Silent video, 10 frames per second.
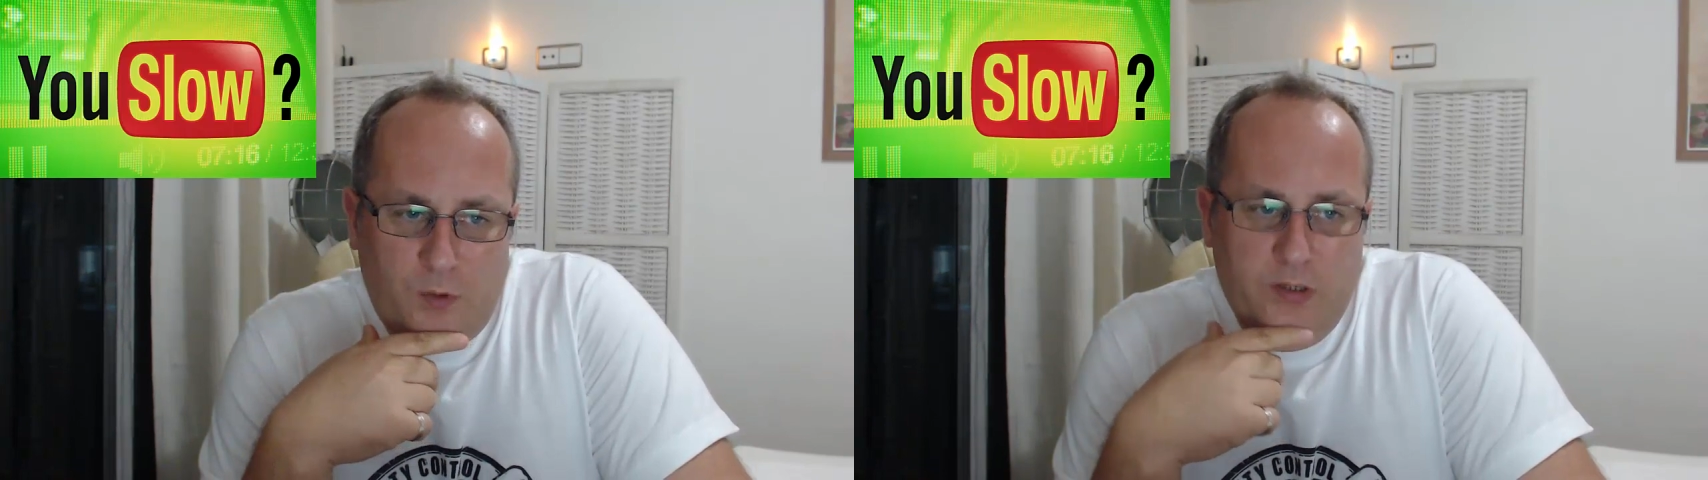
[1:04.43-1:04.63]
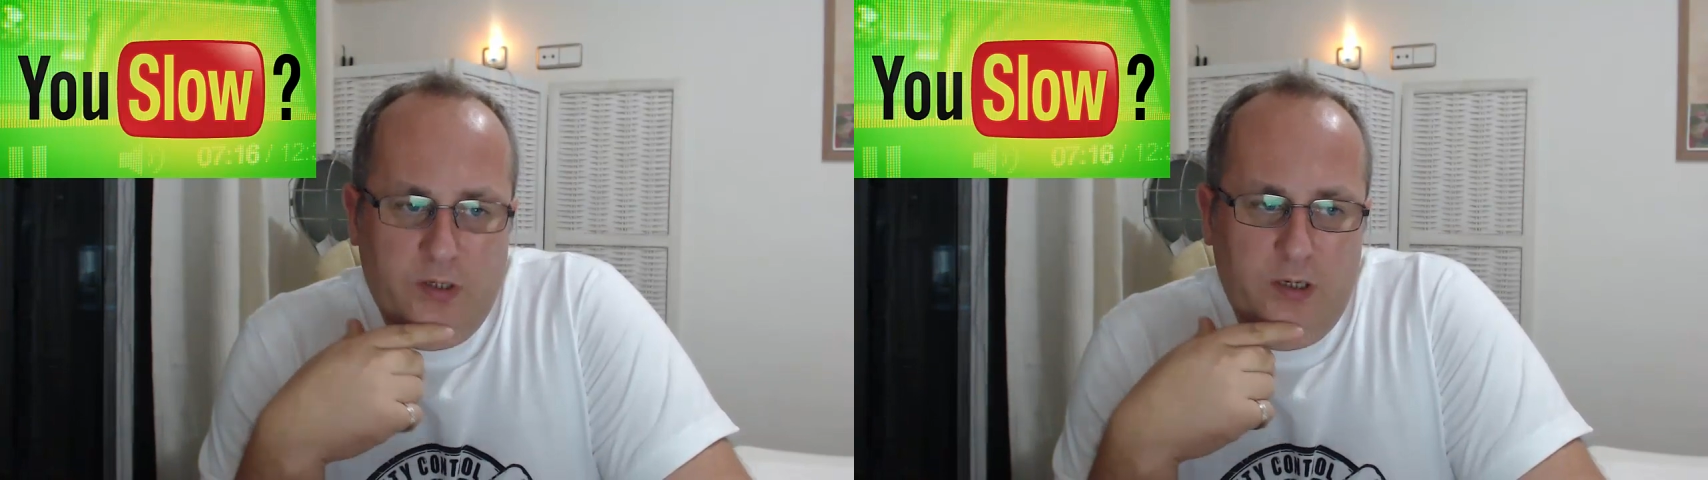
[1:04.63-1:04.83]

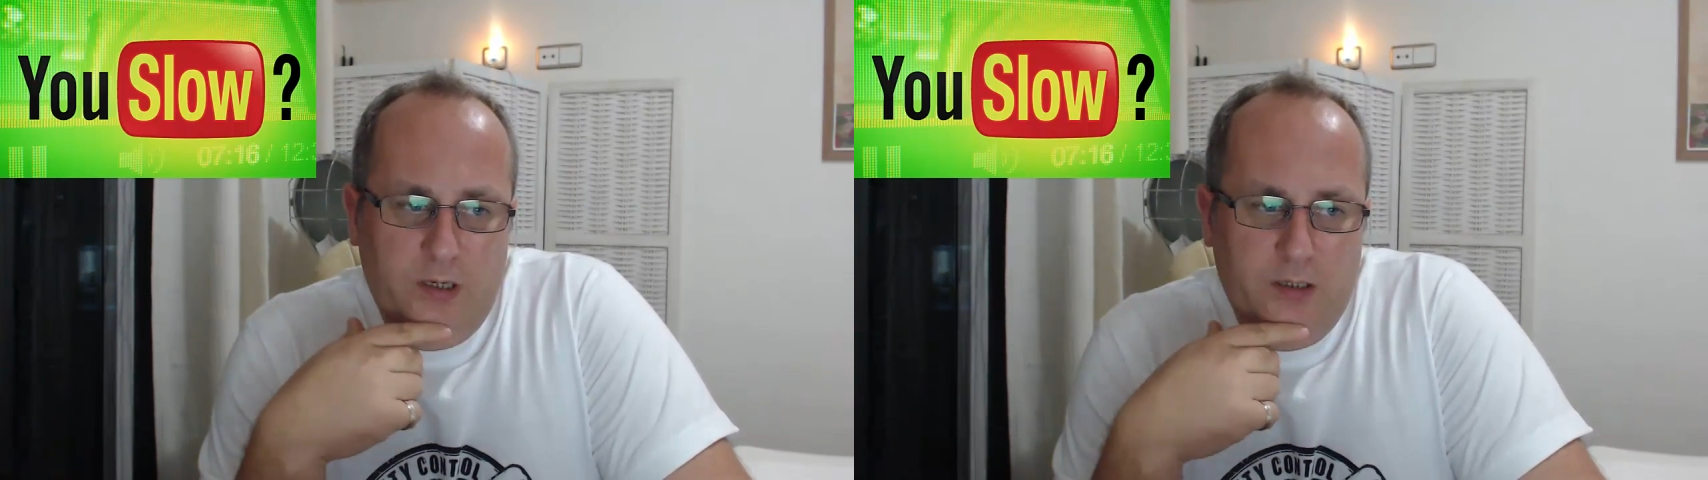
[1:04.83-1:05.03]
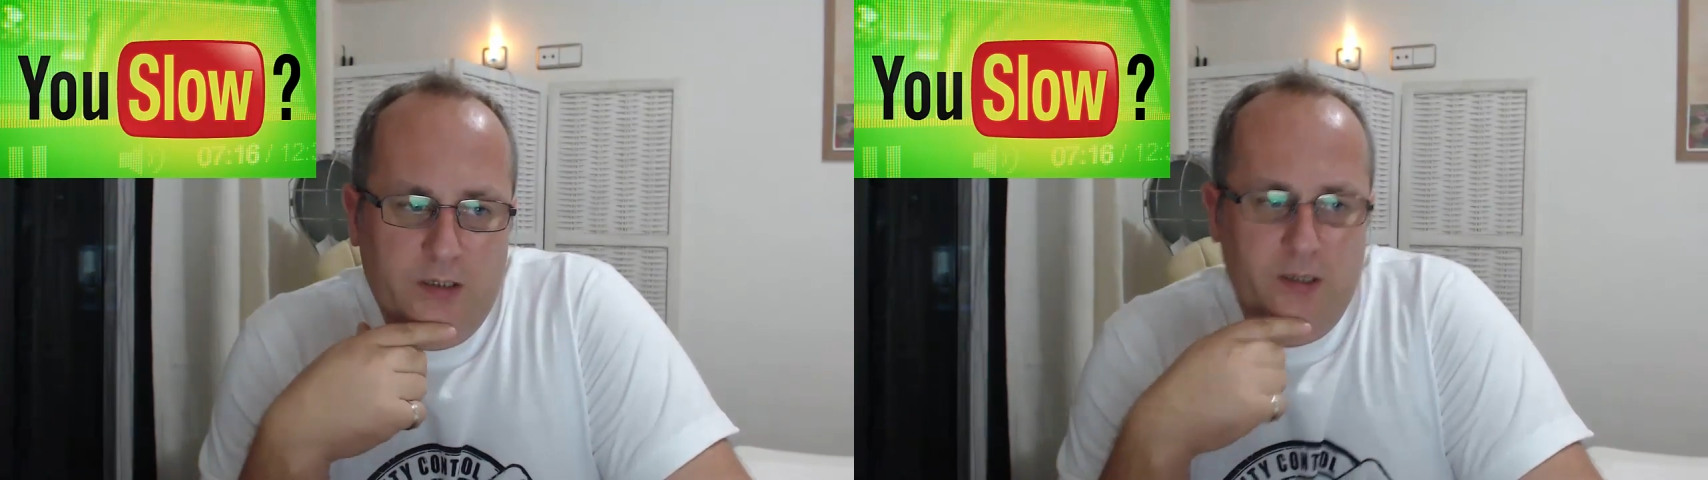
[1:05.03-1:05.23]
which
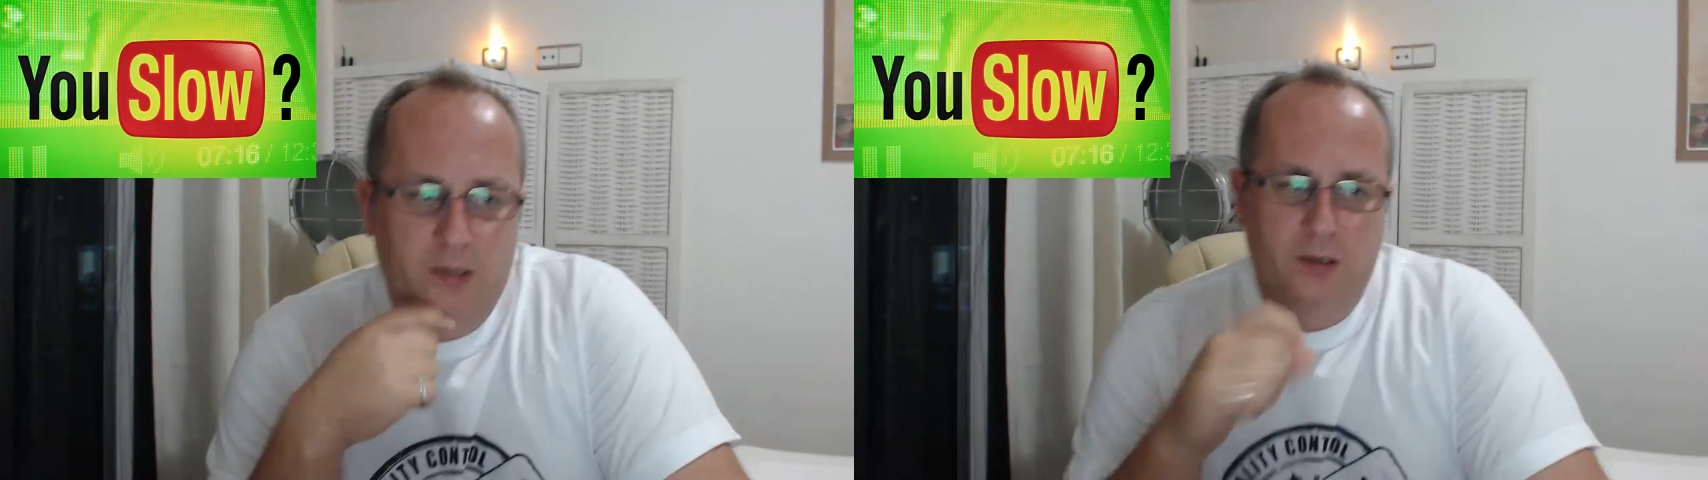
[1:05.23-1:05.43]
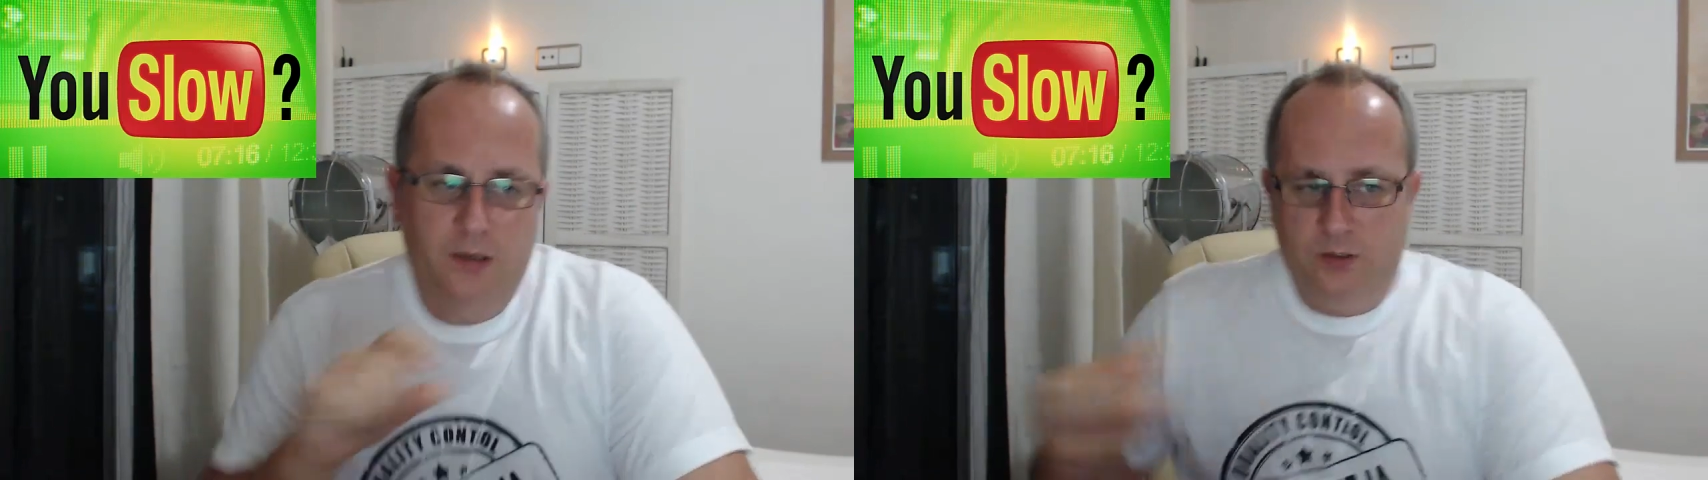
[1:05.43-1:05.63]
is
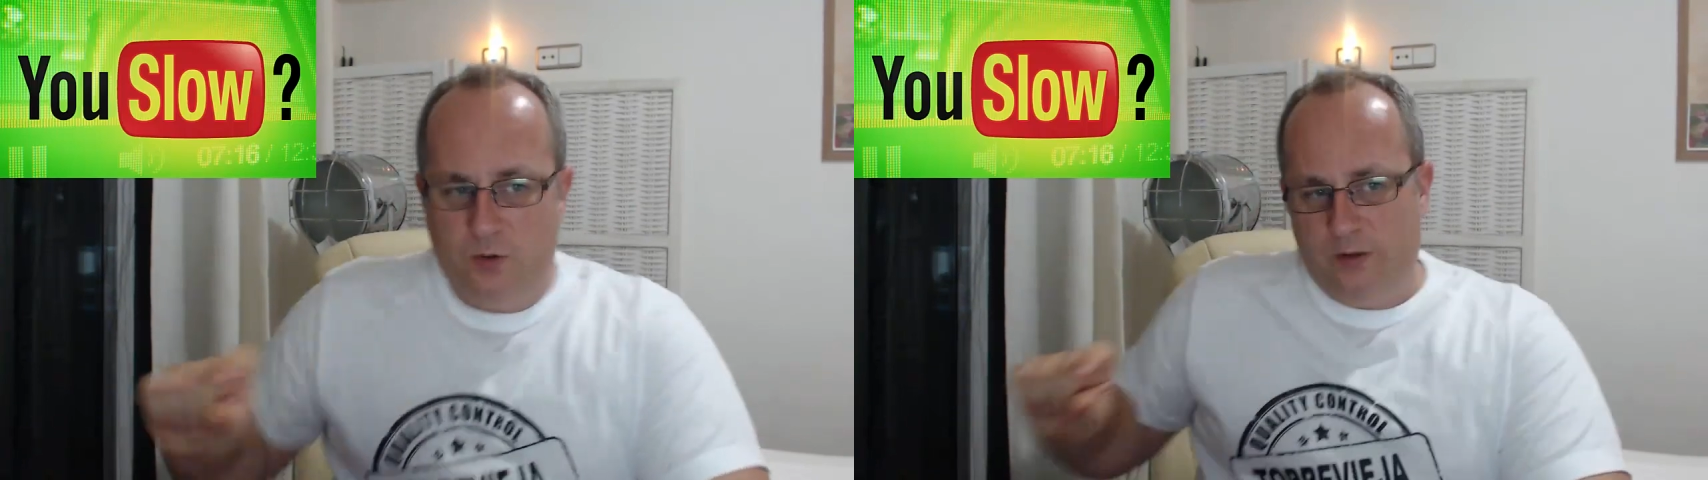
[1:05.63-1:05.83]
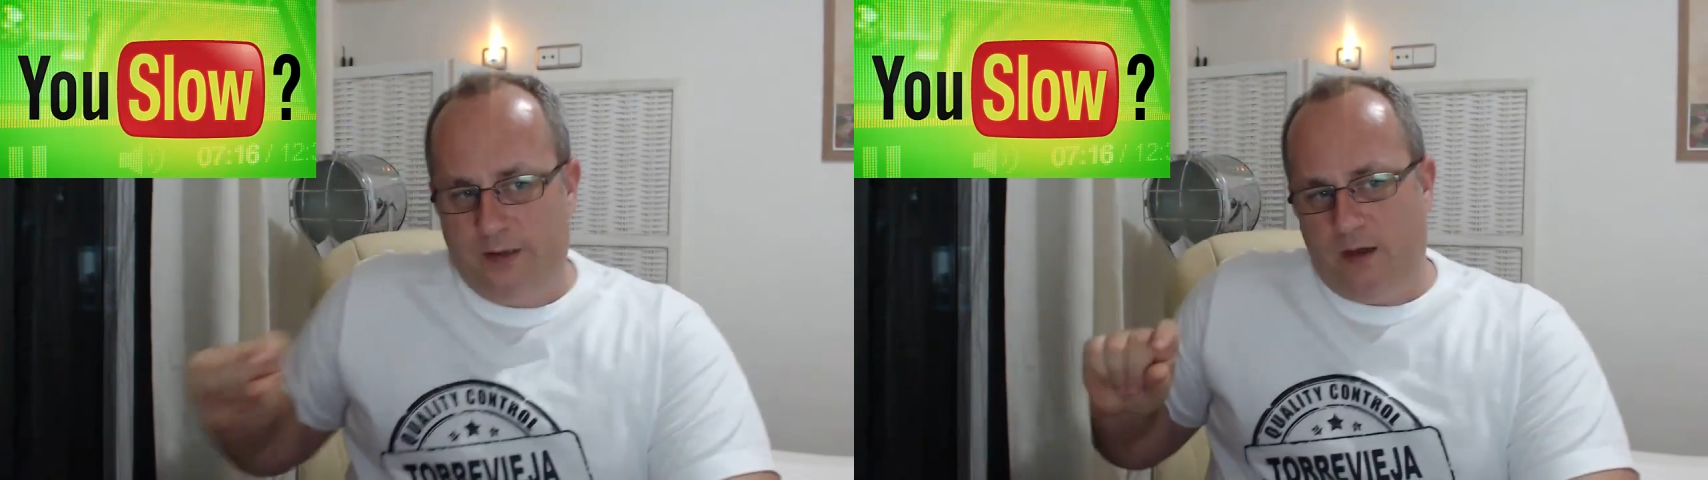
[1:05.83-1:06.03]
sort of